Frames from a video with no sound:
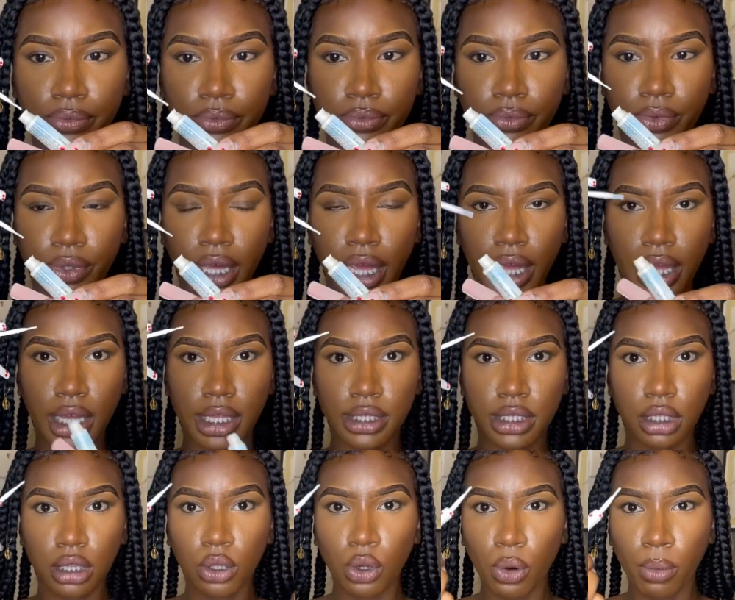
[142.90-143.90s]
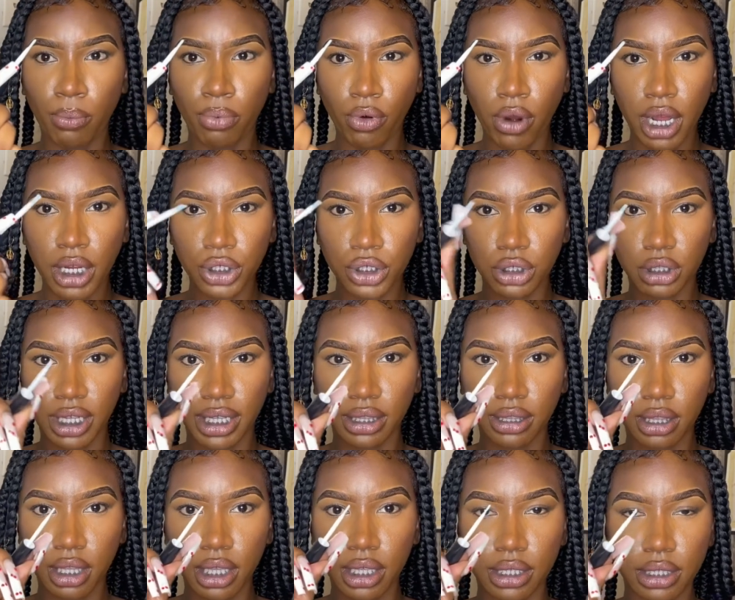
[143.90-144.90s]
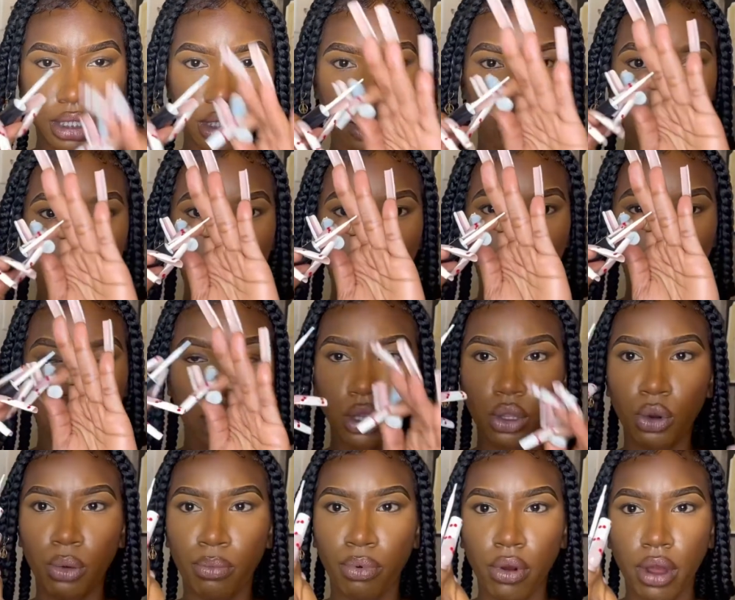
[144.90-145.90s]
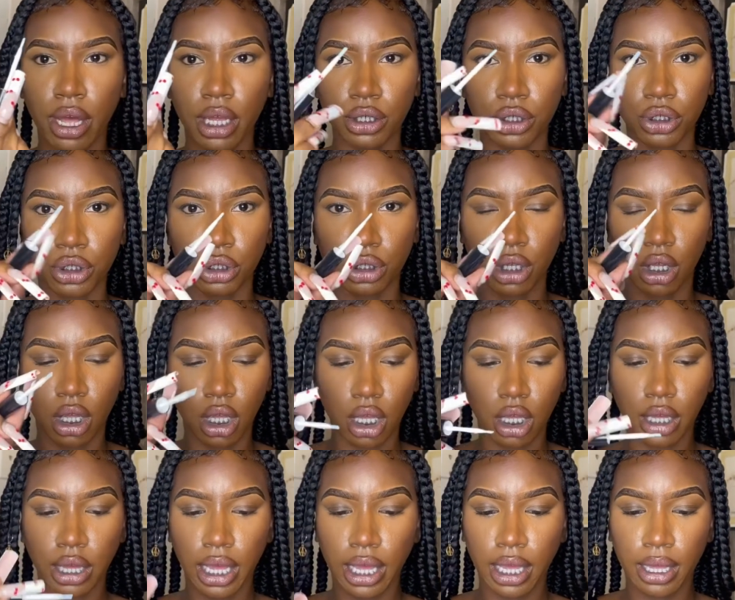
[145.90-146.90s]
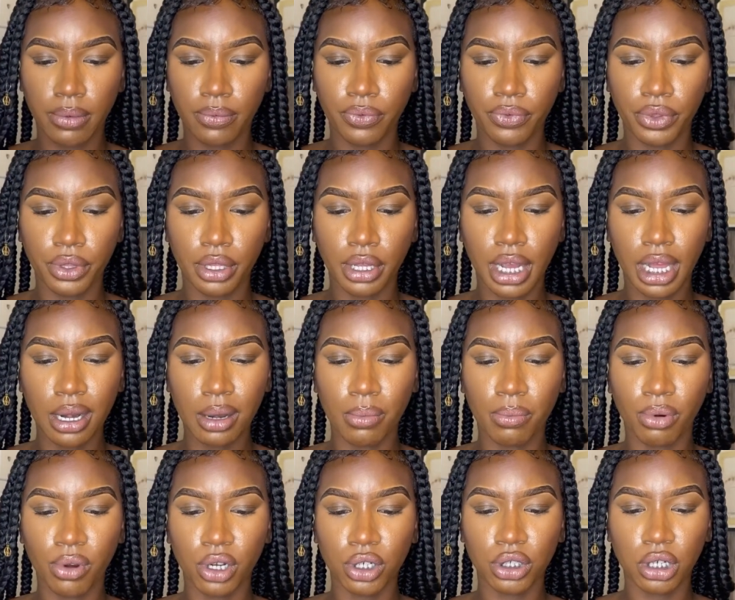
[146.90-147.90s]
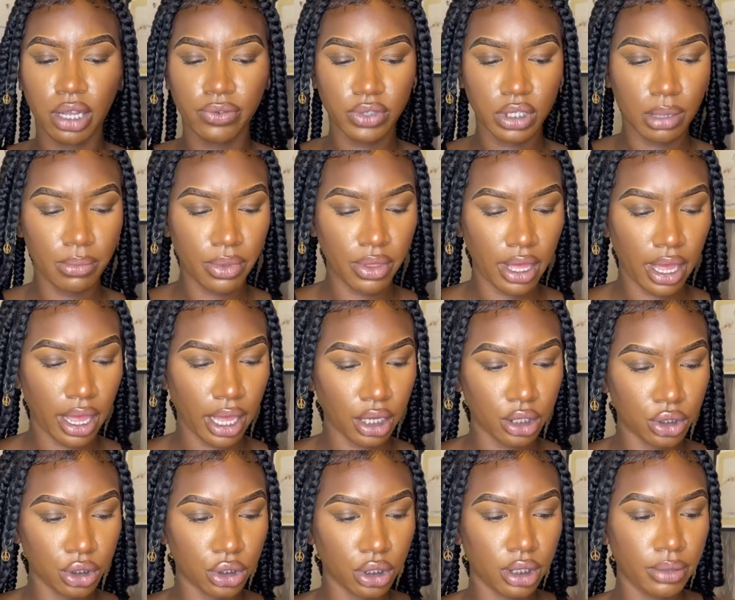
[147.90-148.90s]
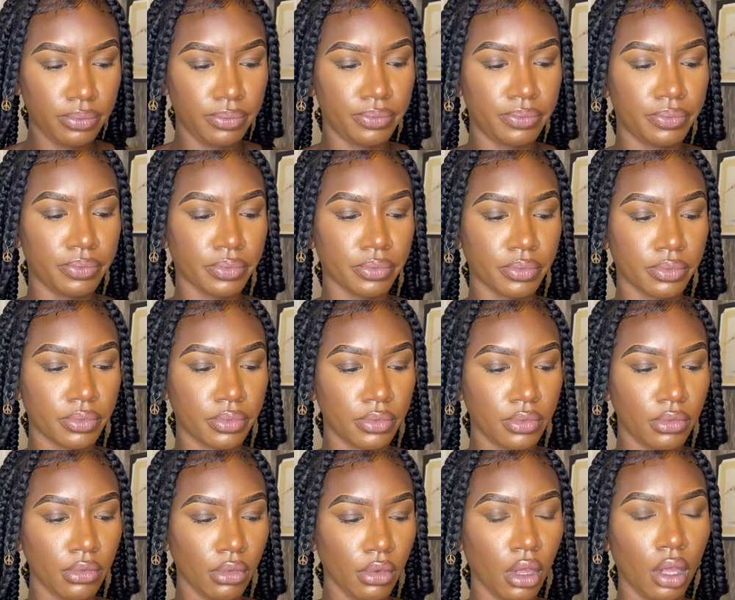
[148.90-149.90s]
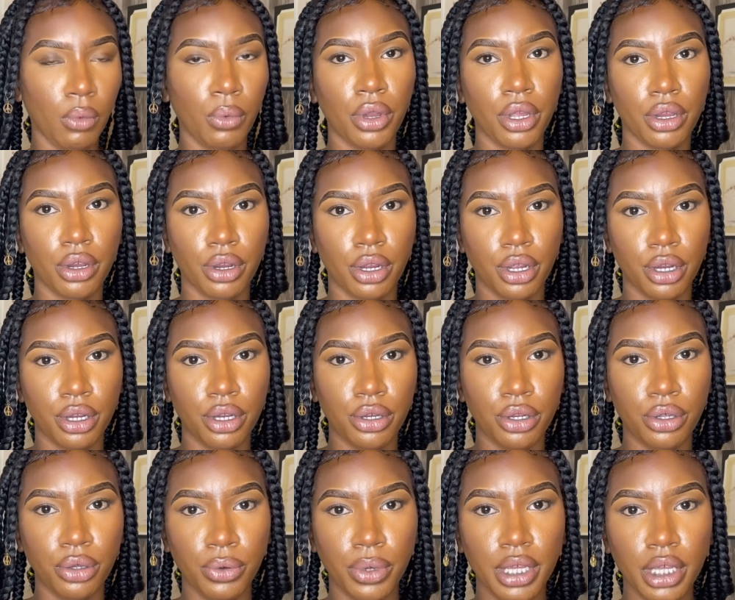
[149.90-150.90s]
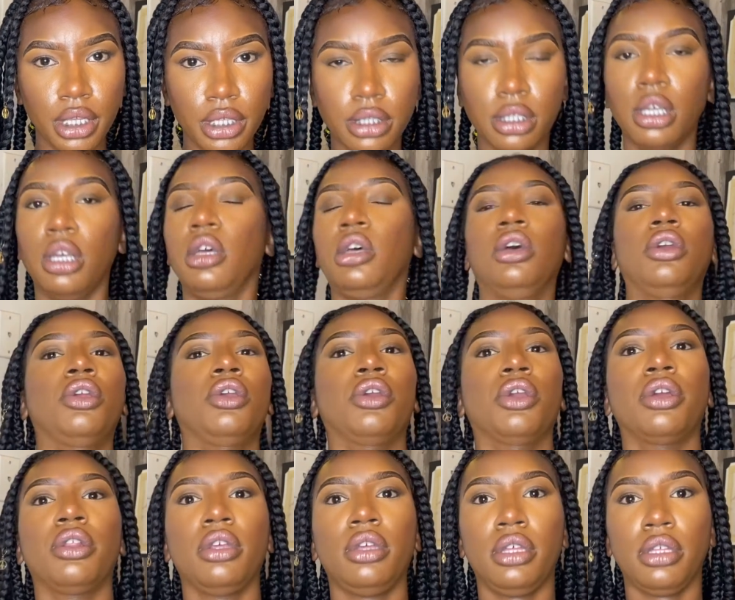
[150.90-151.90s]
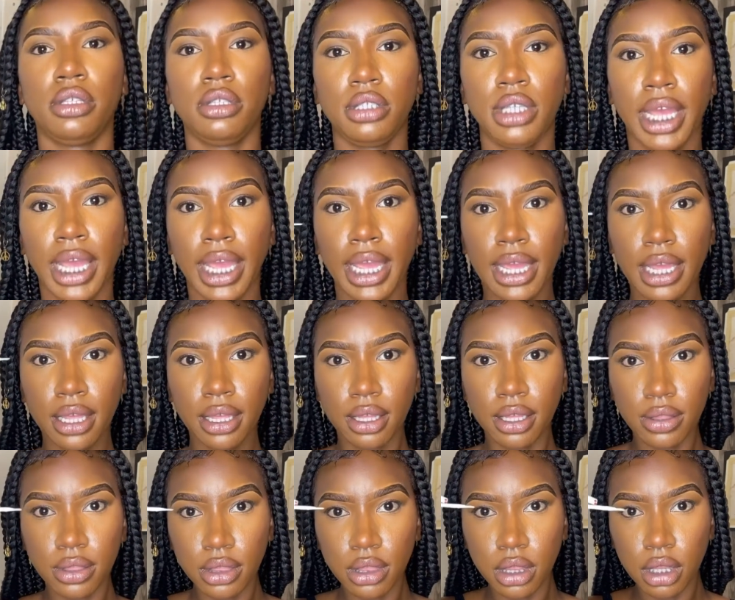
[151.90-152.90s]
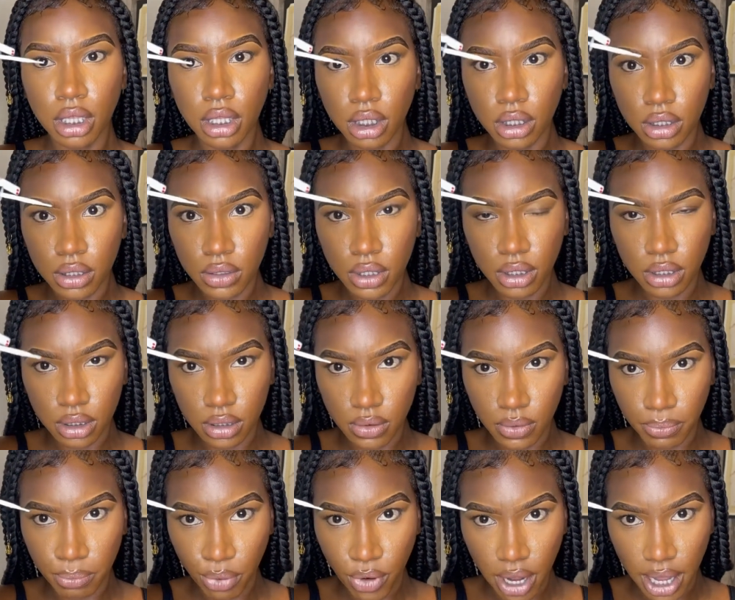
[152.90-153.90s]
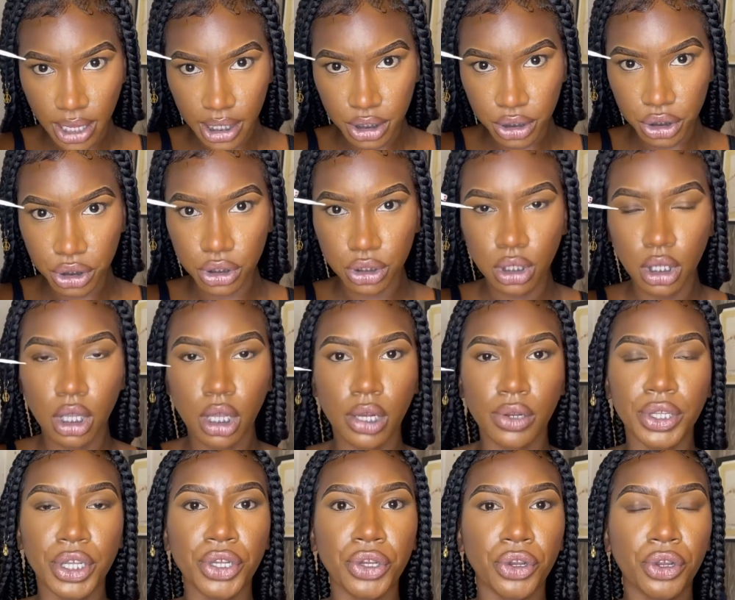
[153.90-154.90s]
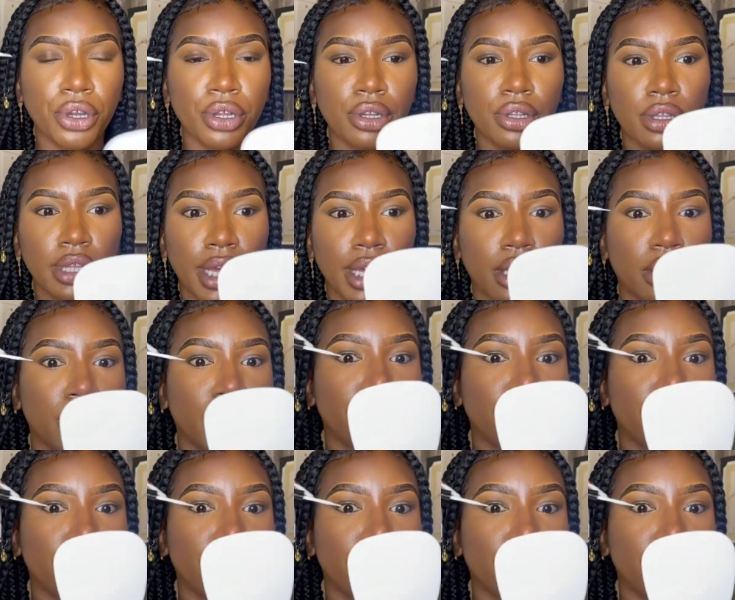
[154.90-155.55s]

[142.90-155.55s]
okay? It's a little brush like this. It's just like a little brush, okay? Kind of brush off some of the extra. And what you're gonna do is you're gonna take the brush and you're gonna like